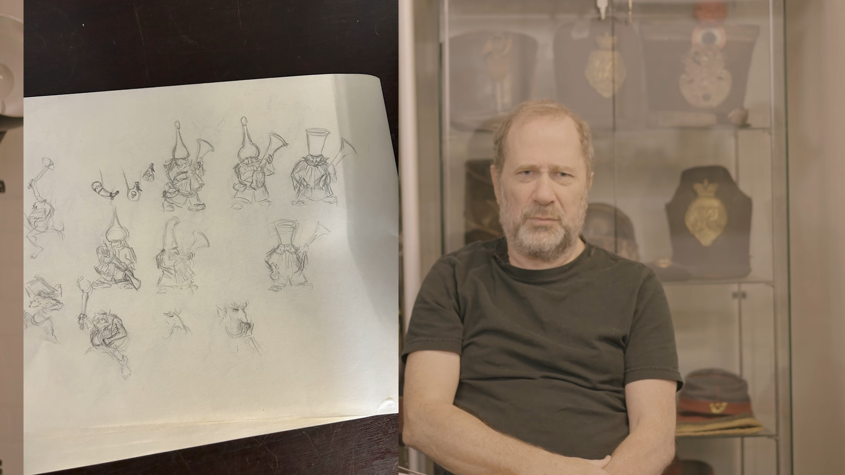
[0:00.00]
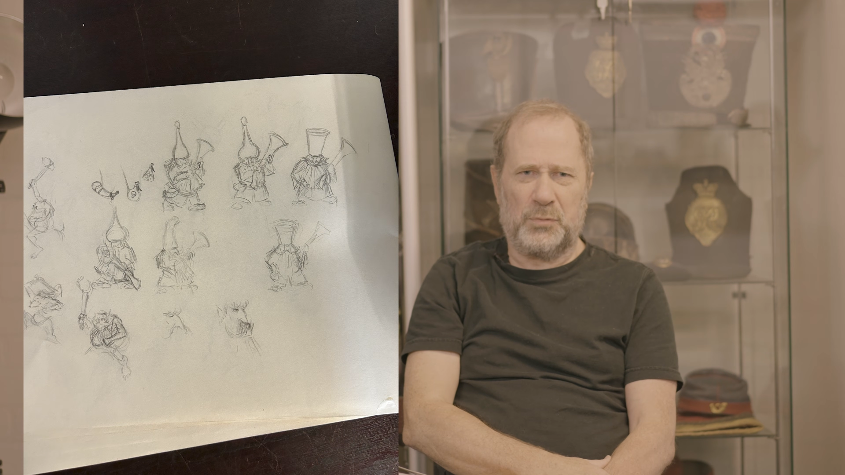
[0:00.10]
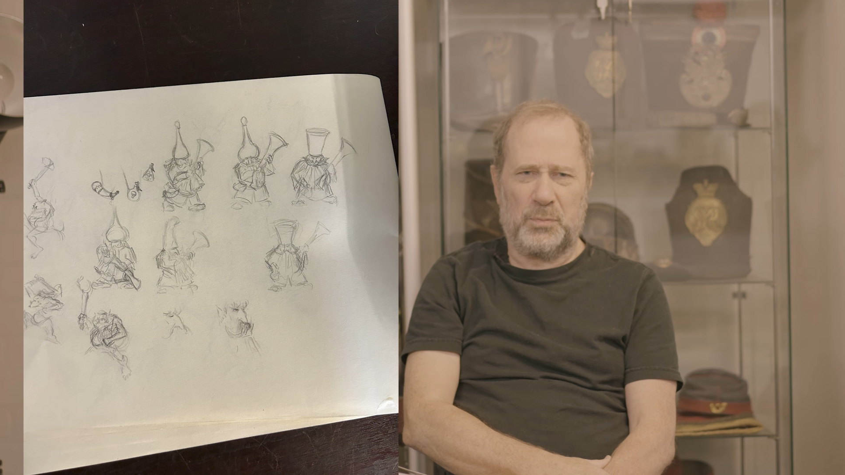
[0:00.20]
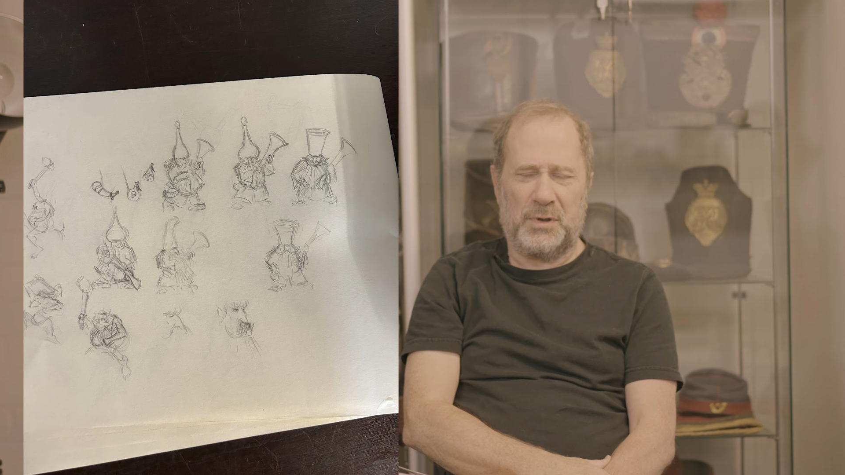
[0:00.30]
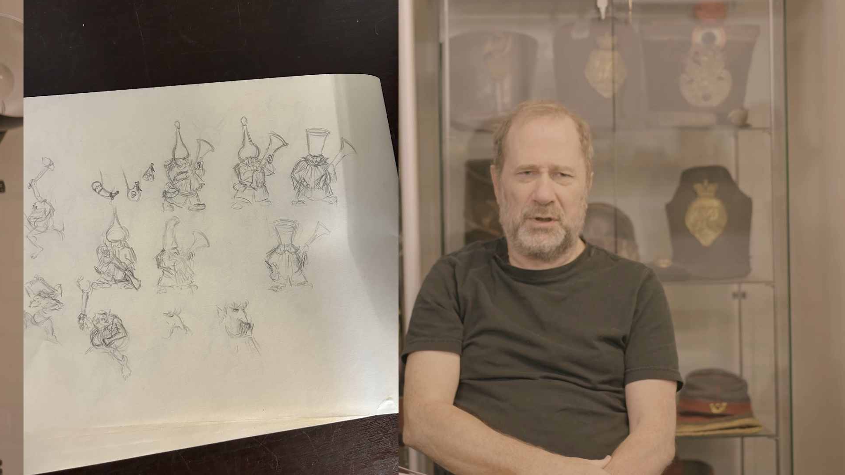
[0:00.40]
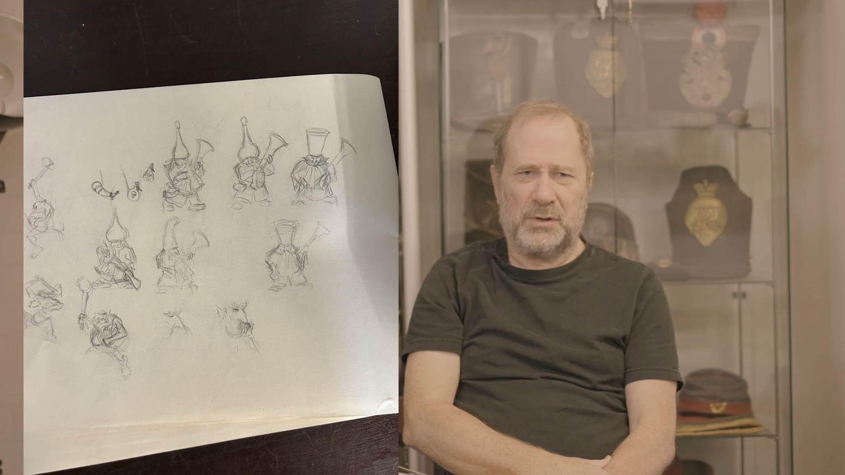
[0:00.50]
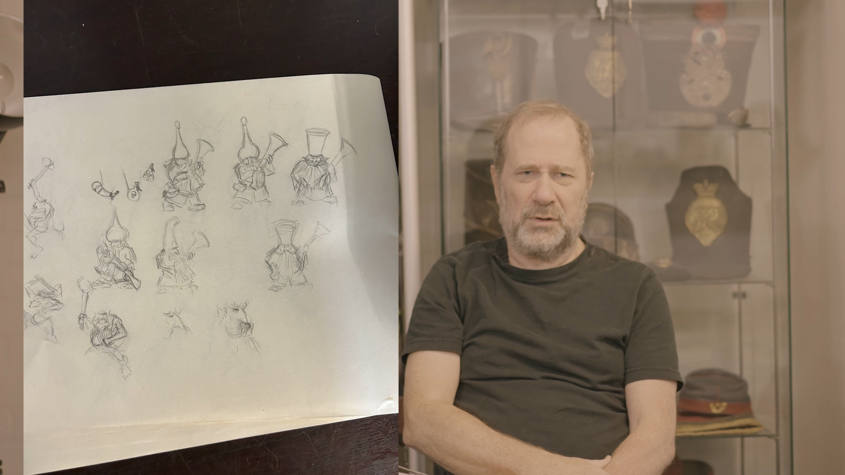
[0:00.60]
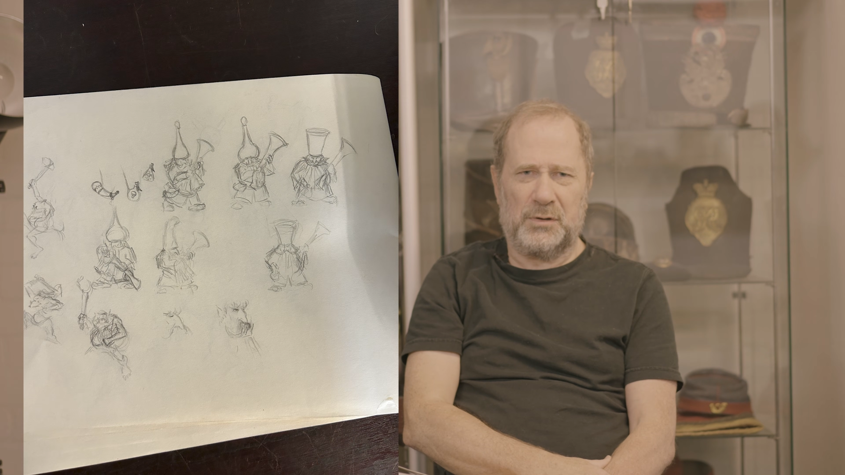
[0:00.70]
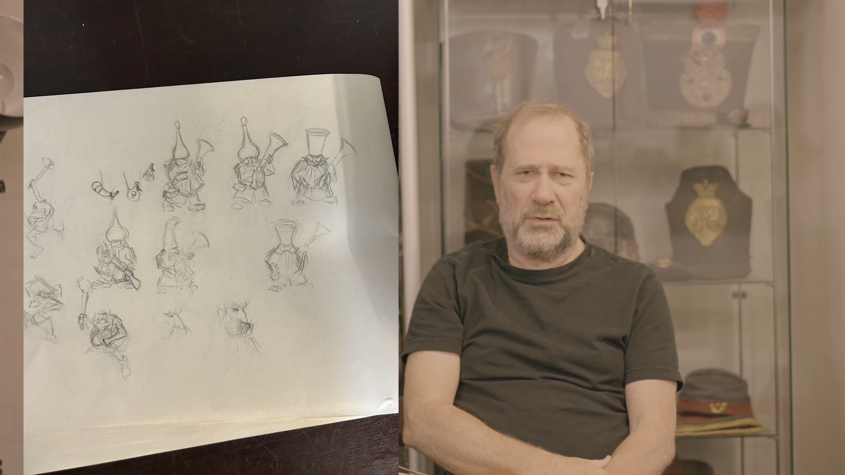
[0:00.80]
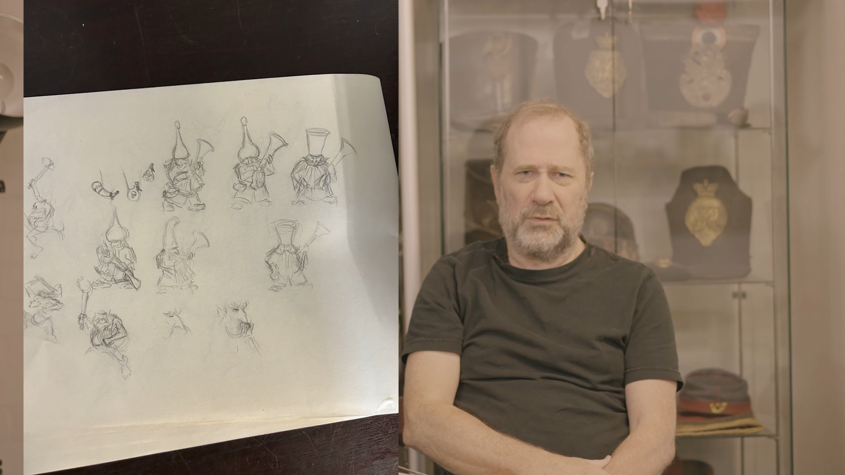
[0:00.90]
probably
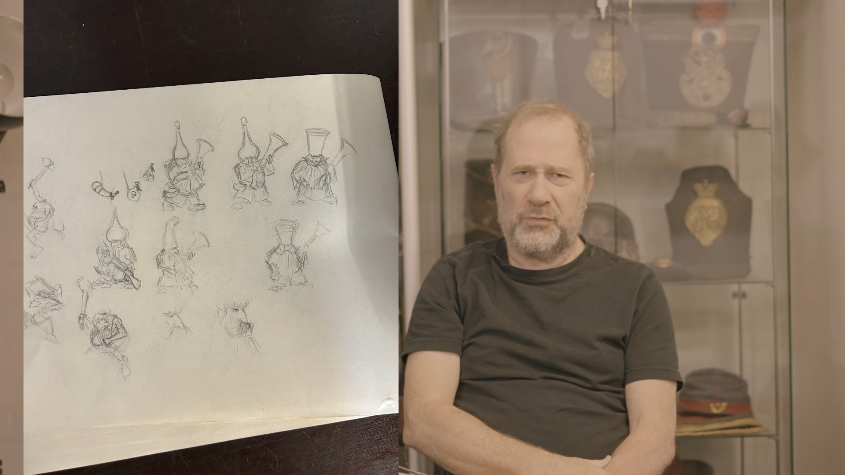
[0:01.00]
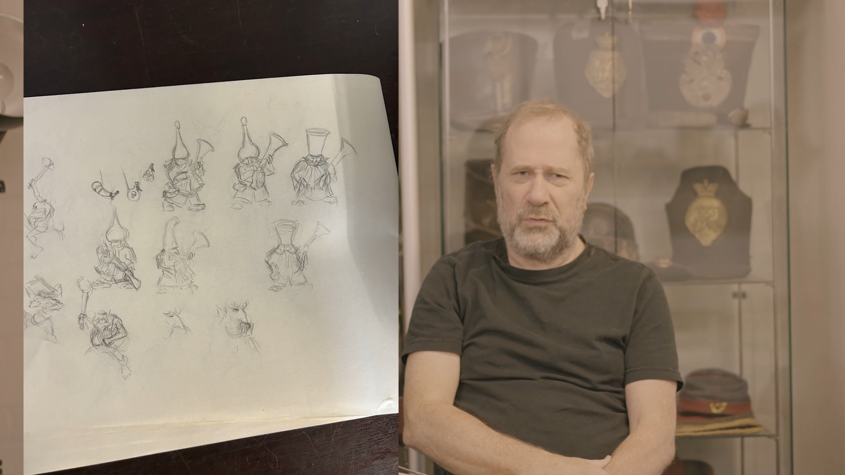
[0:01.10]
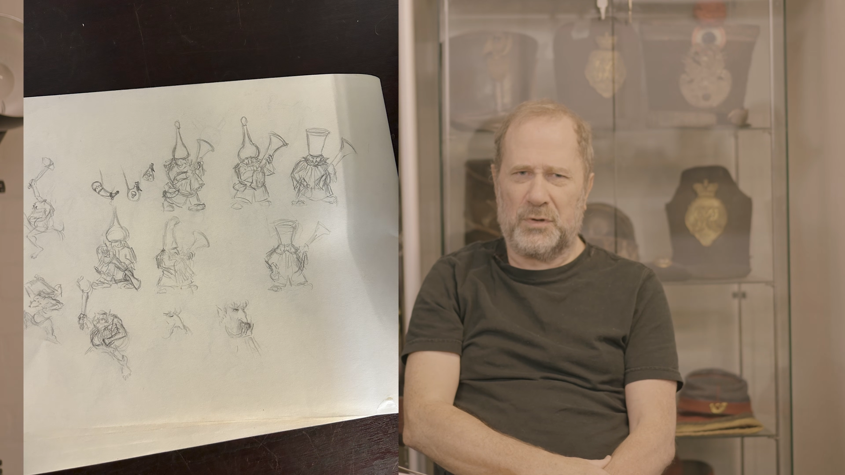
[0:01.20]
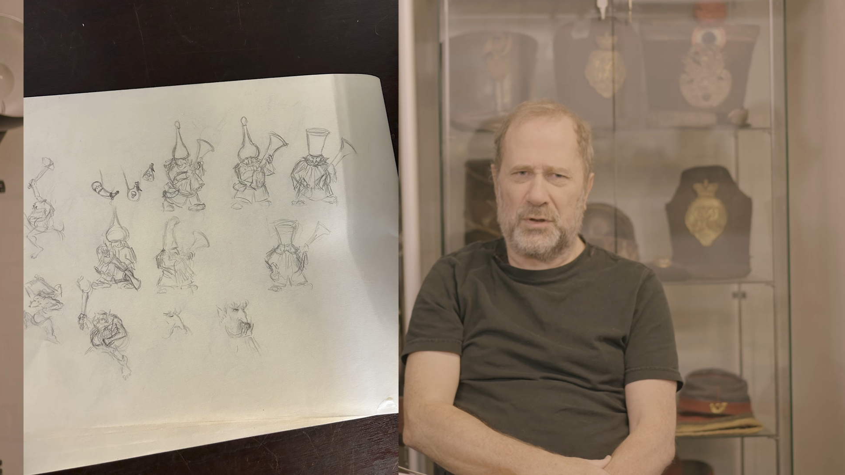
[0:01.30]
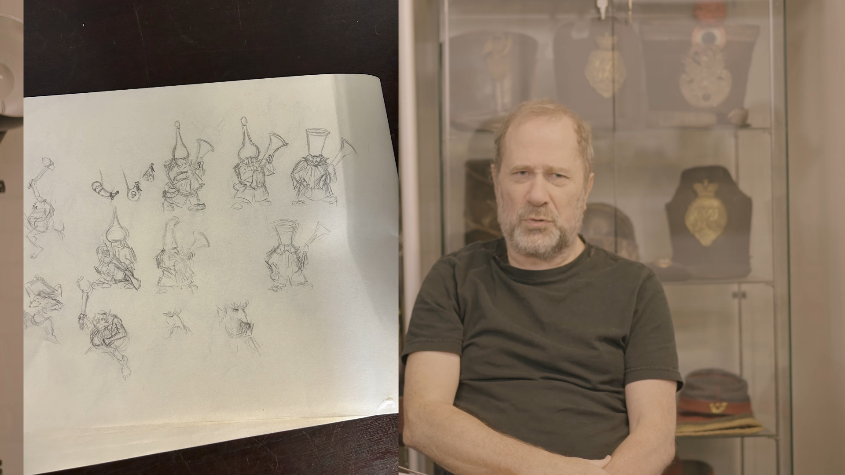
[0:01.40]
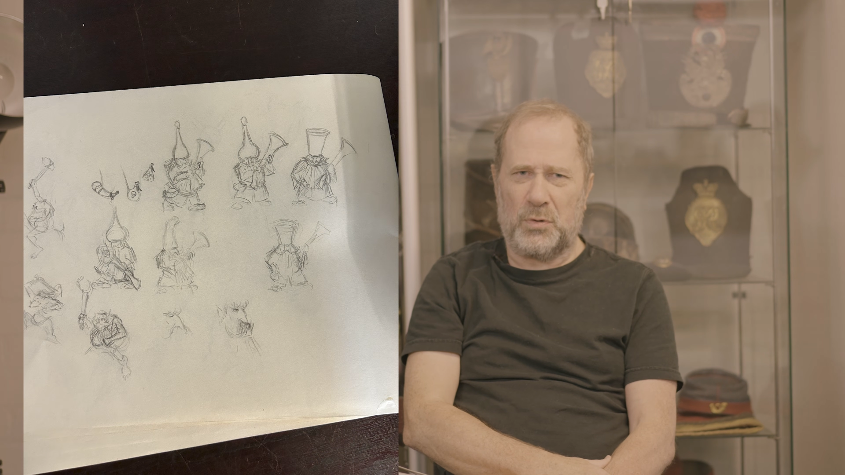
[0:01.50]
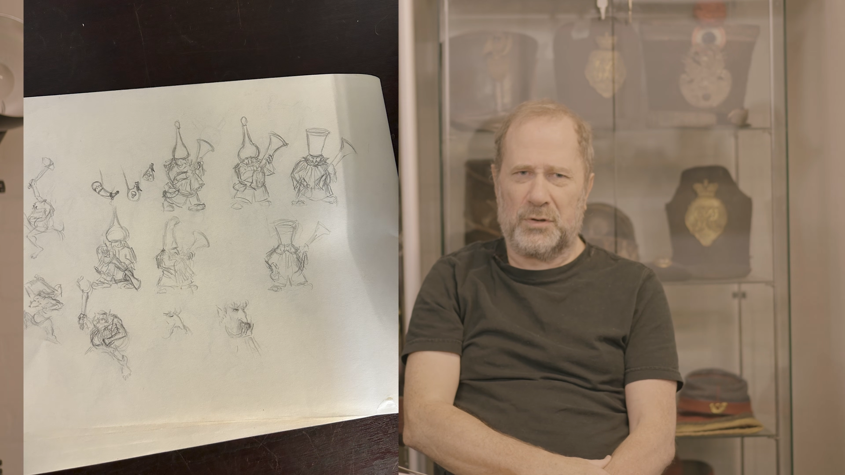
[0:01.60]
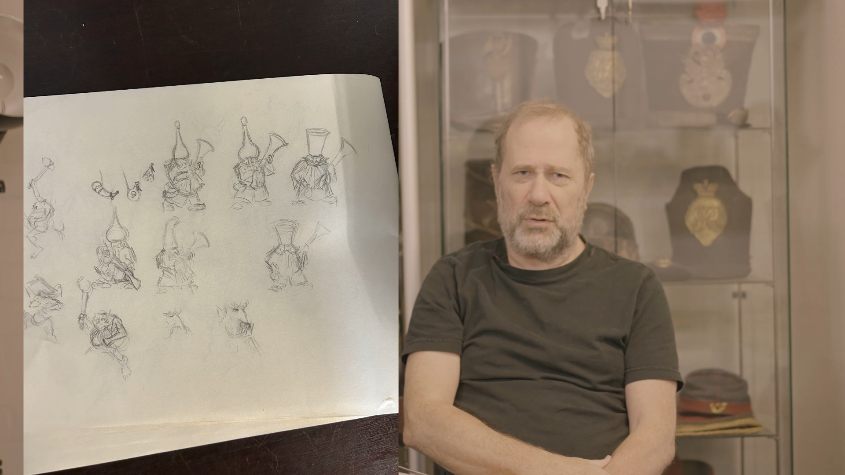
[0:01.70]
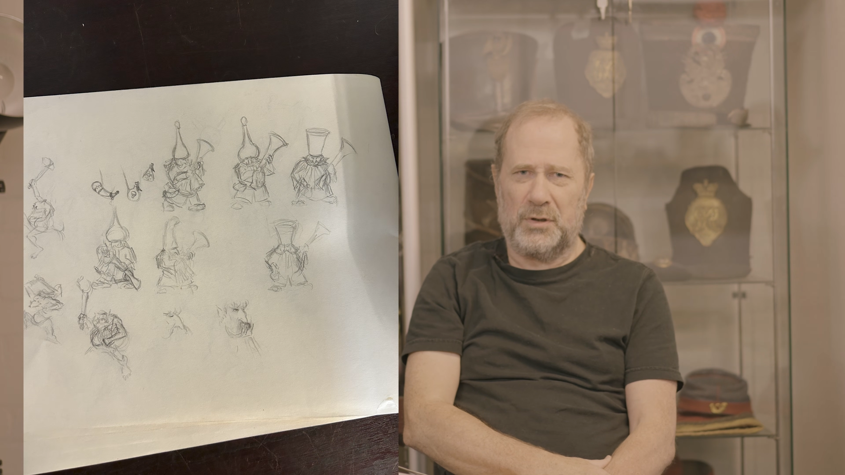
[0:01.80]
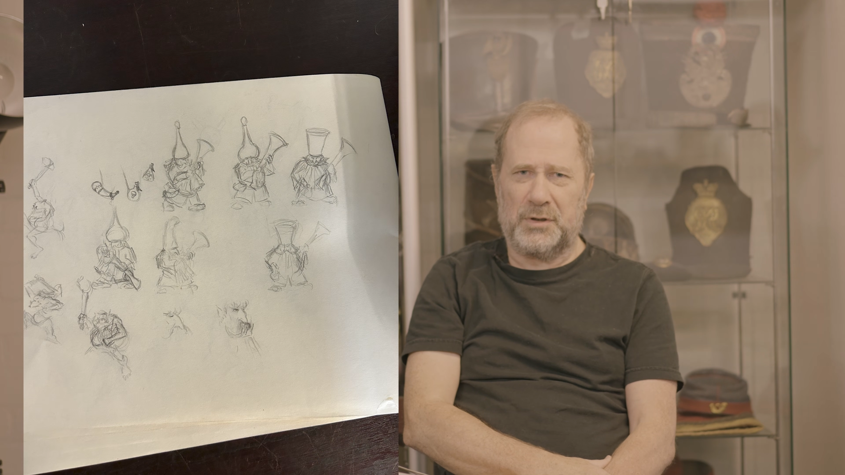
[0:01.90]
thought that was quite
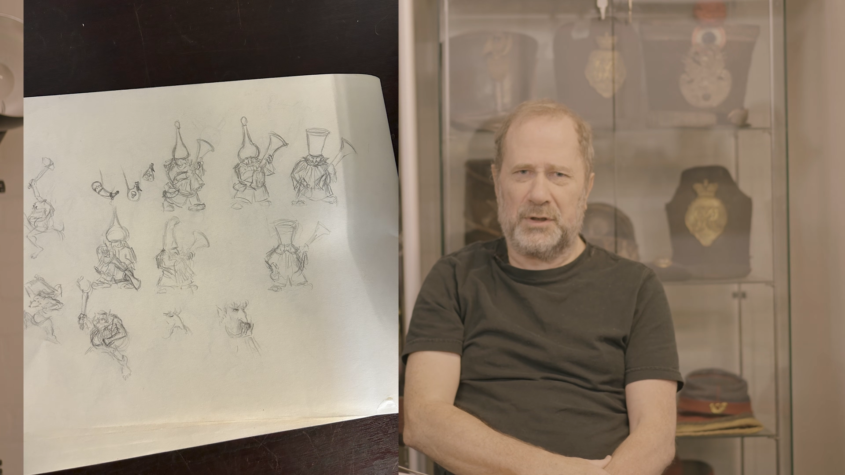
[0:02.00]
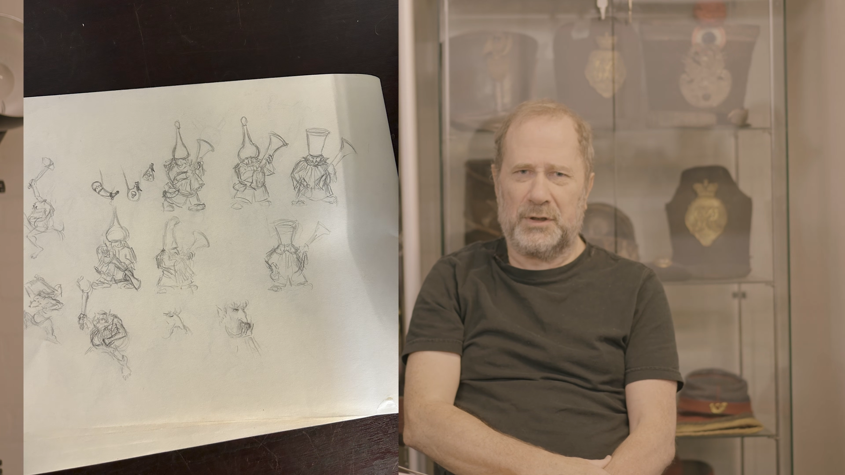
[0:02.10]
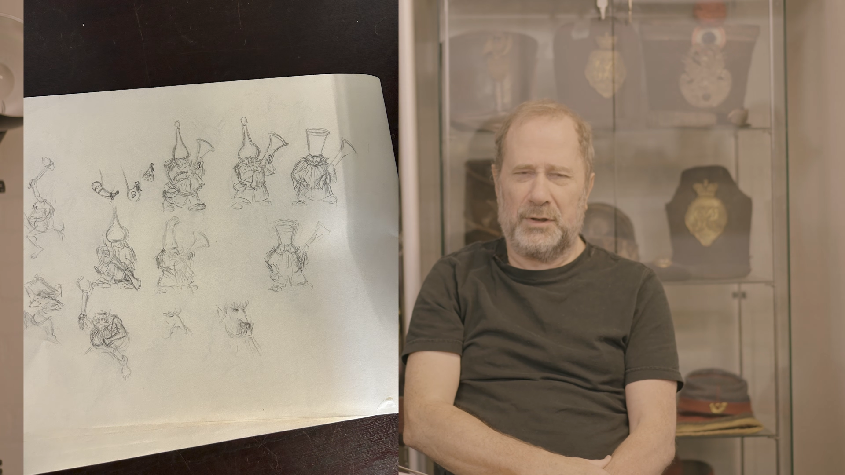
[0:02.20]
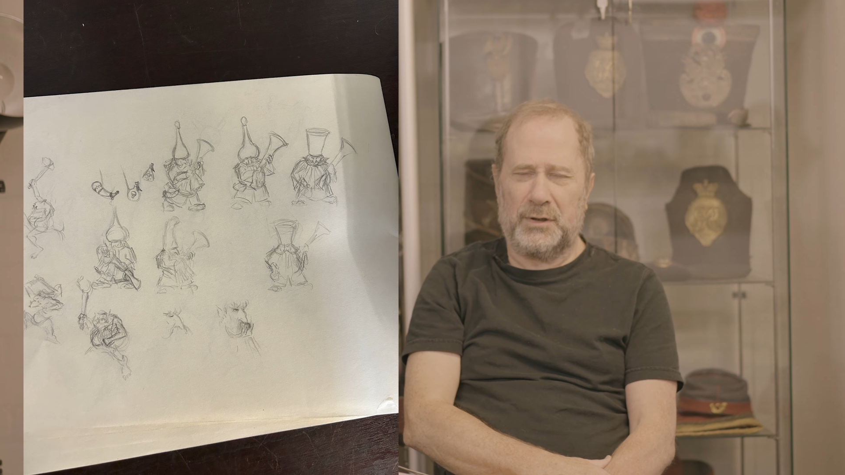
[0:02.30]
a good idea.